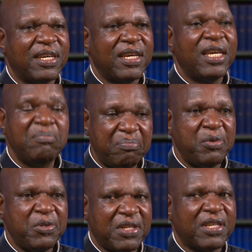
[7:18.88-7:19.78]
He
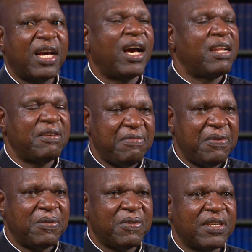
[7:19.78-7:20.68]
pushed, I
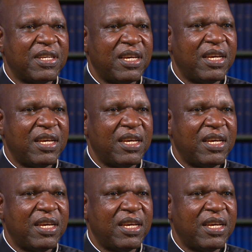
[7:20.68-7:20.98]
refused.